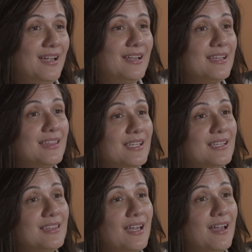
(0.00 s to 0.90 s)
And I
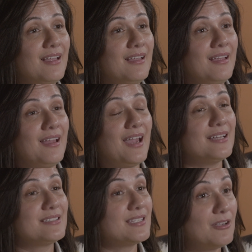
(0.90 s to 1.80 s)
think that
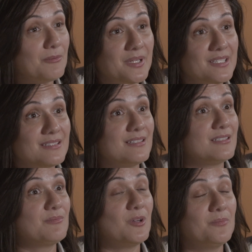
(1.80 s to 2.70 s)
as therapists,
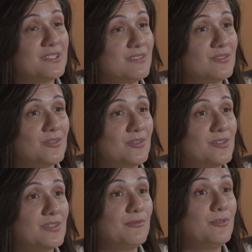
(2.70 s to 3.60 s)
as small business
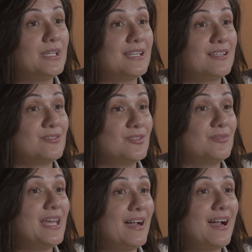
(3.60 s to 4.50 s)
owners, if we can
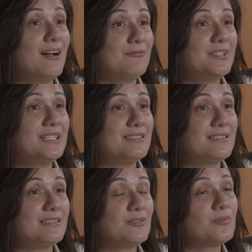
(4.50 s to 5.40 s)
exude that
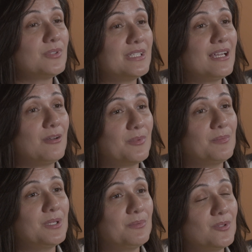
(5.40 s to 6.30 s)
confidence, it'll really help the
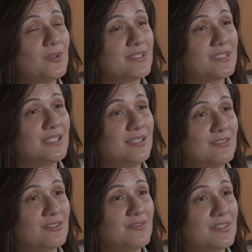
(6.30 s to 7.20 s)
people who are seeking
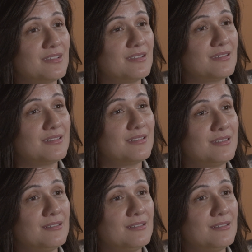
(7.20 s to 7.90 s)
services.